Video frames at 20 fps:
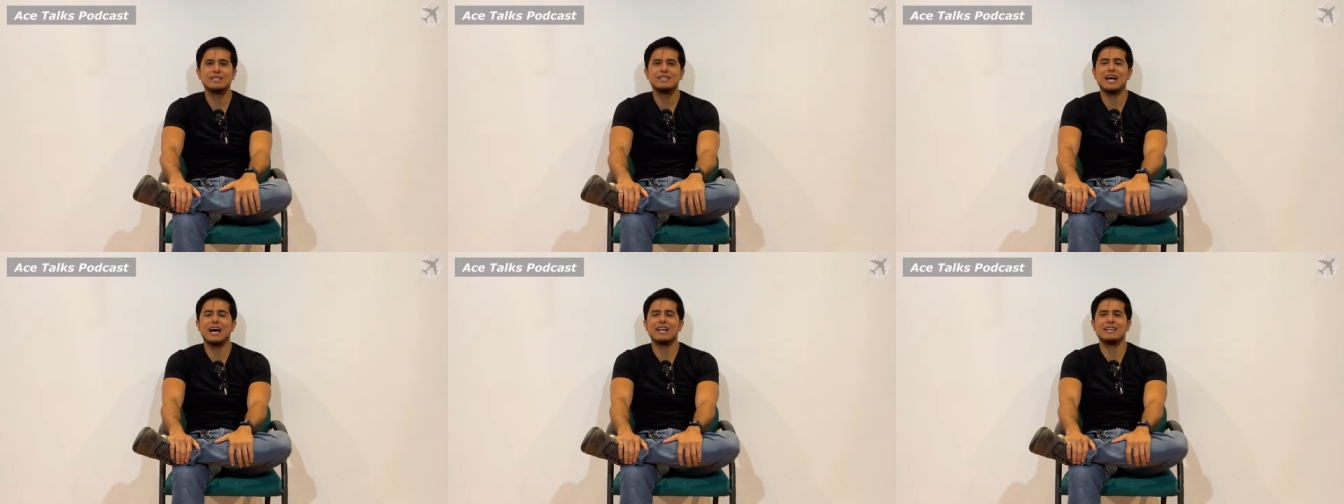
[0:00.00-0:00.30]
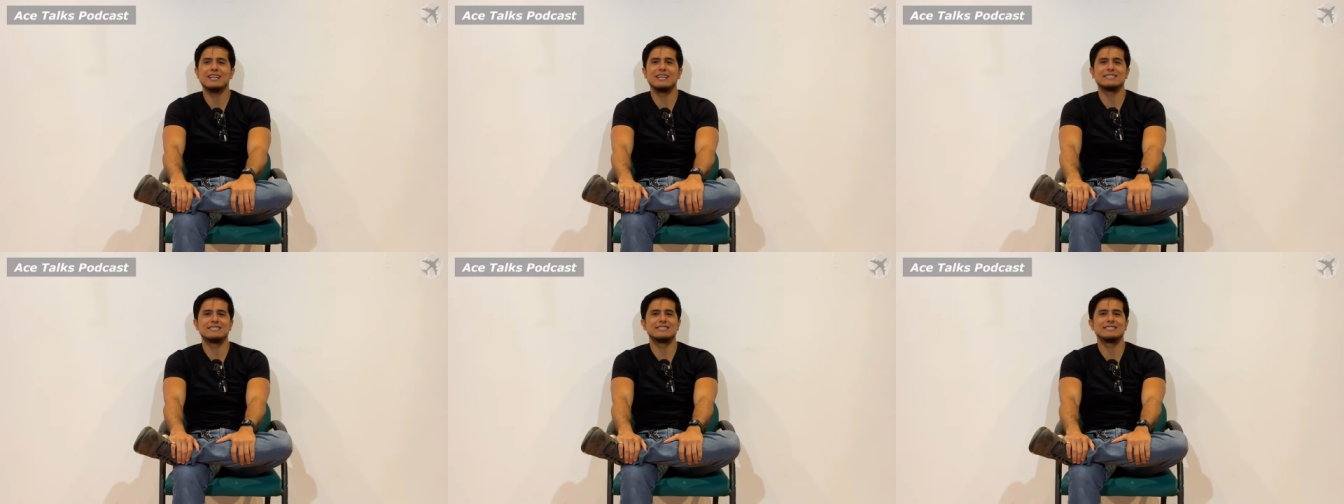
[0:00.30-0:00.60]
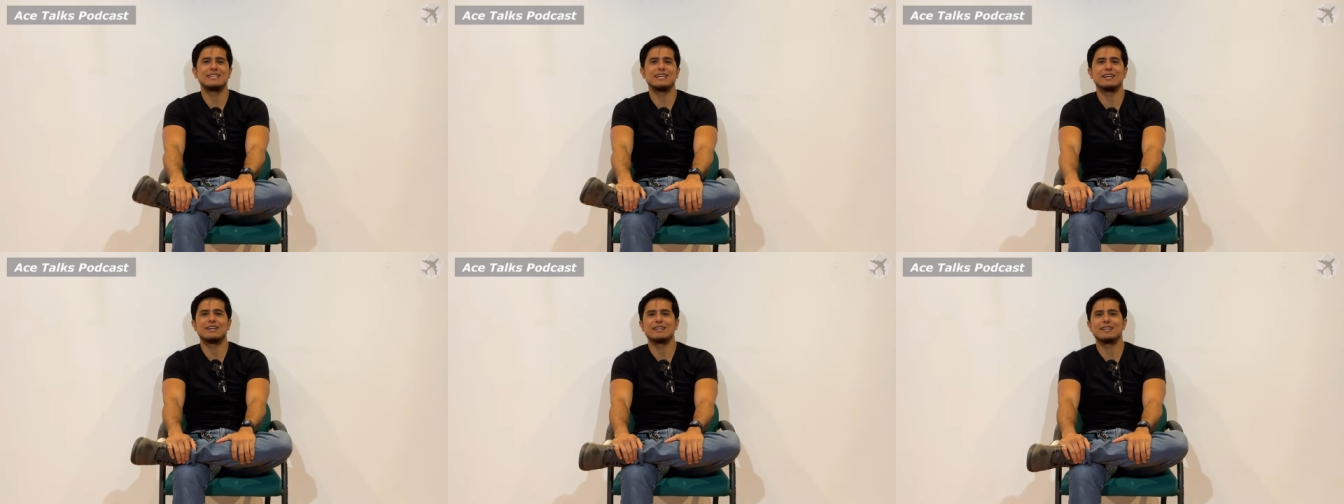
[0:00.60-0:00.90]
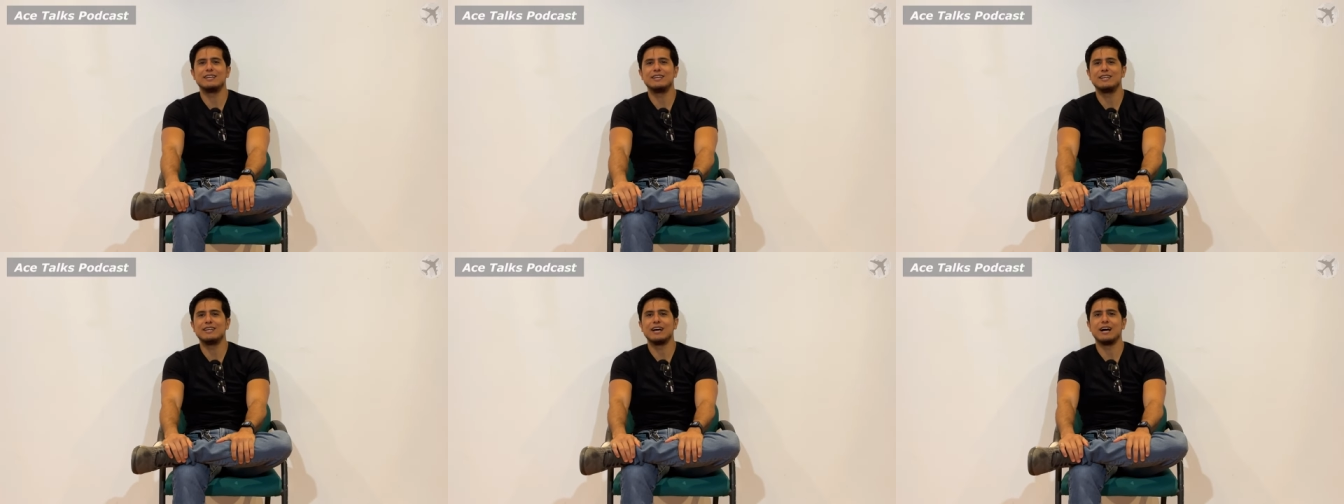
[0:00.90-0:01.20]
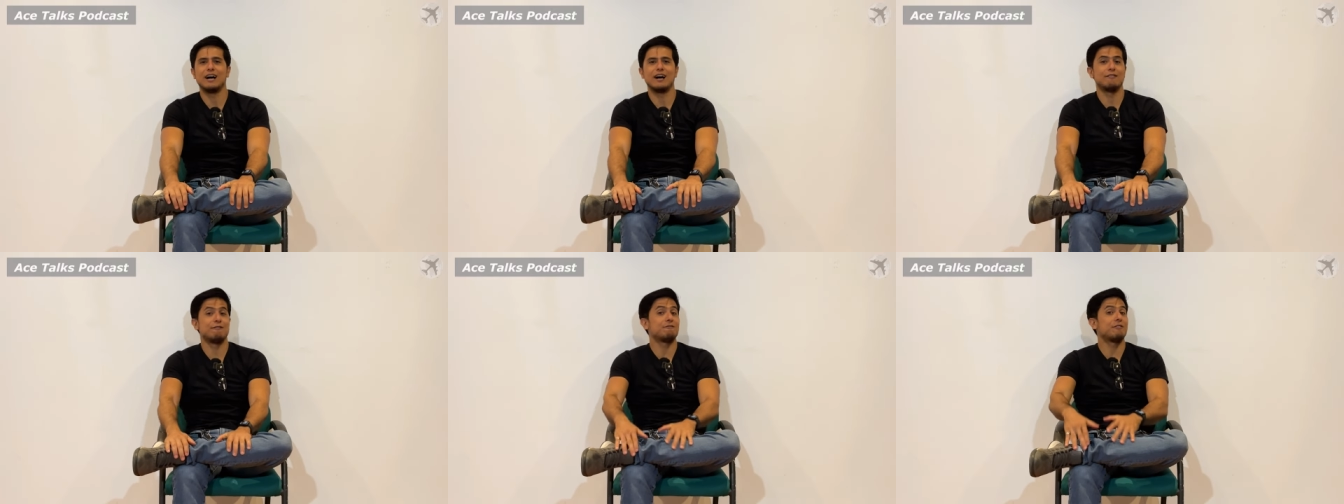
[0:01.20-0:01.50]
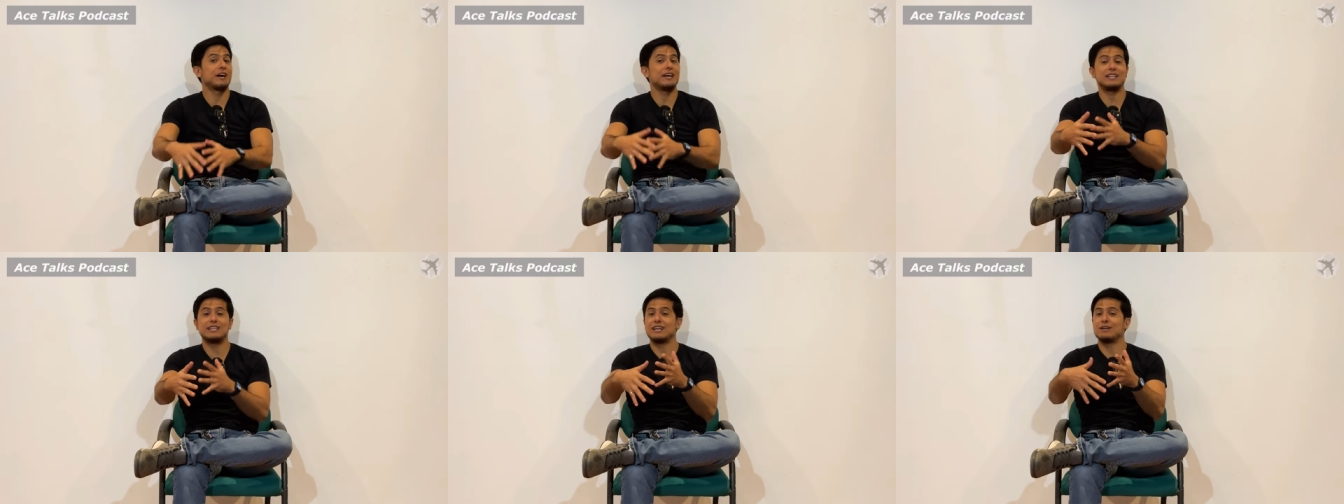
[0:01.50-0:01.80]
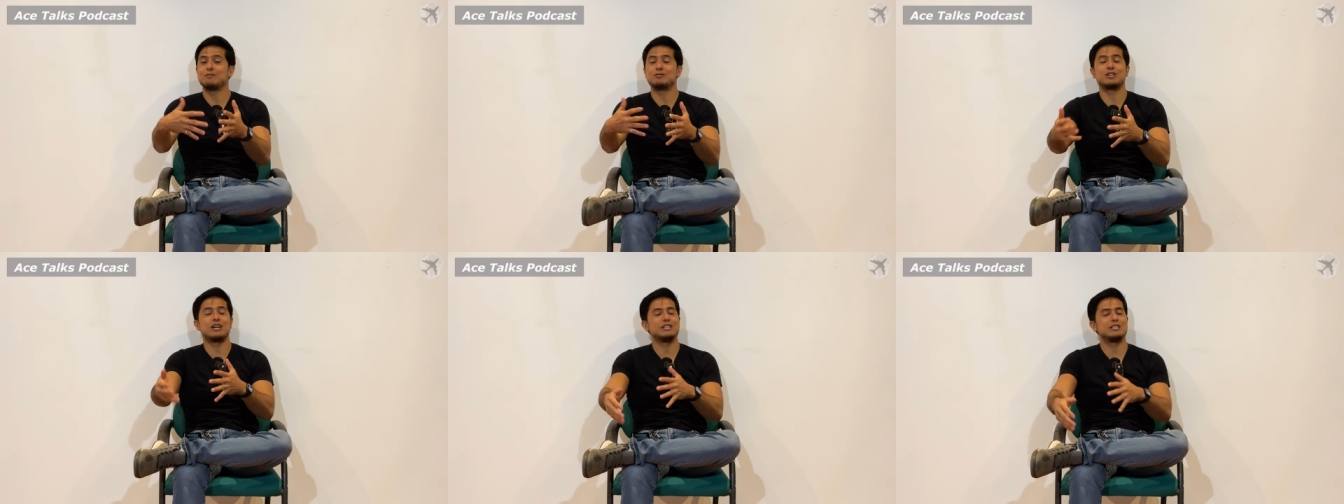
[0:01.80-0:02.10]
not necessarily a fight that
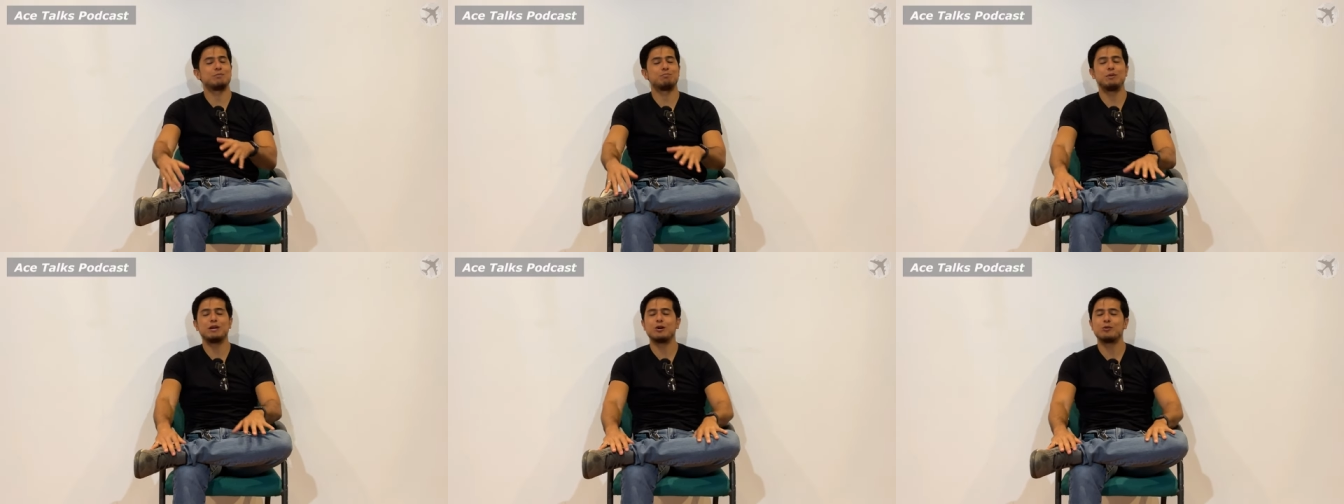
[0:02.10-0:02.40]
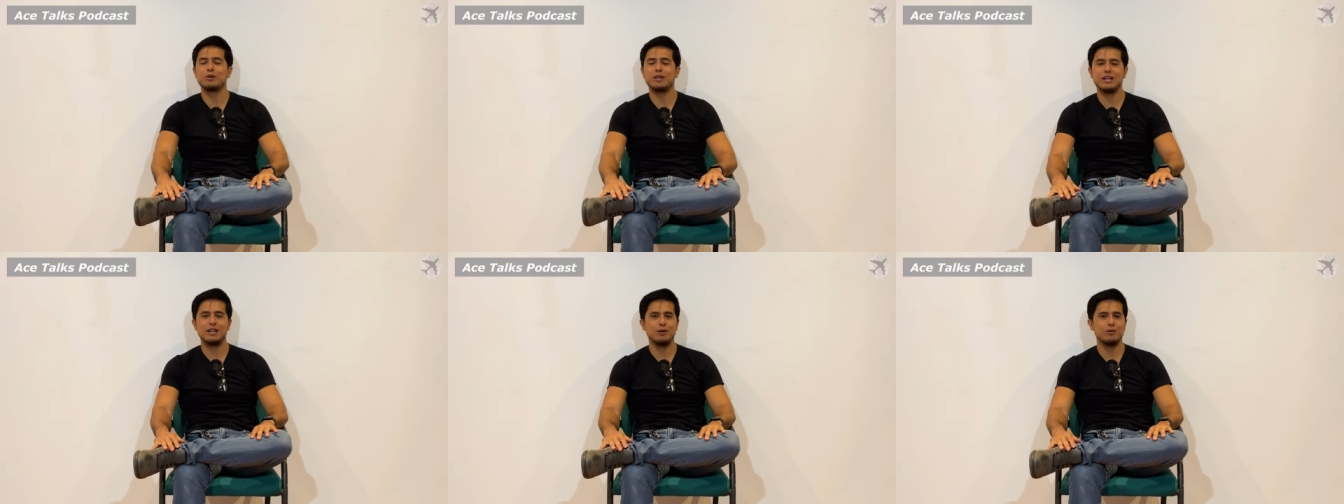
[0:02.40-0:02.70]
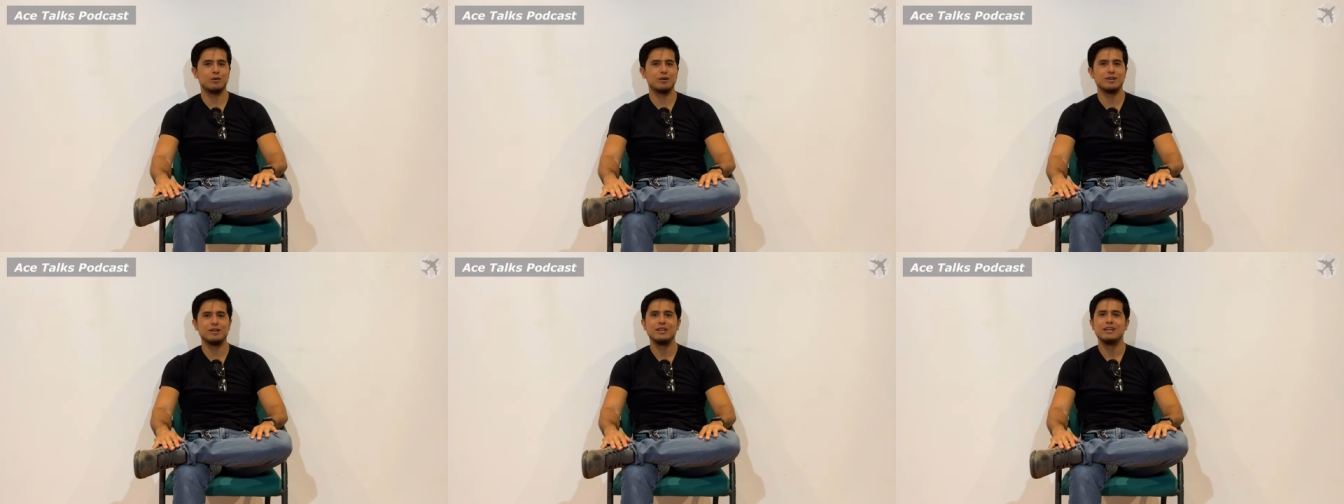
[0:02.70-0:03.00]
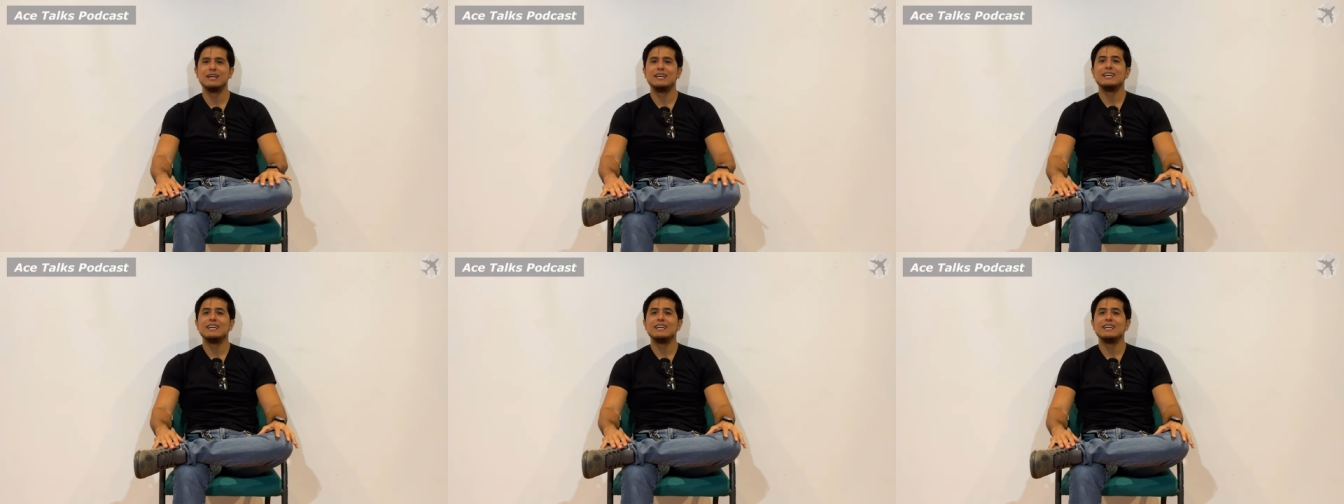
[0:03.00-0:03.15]
I'm trying to pick with anyone,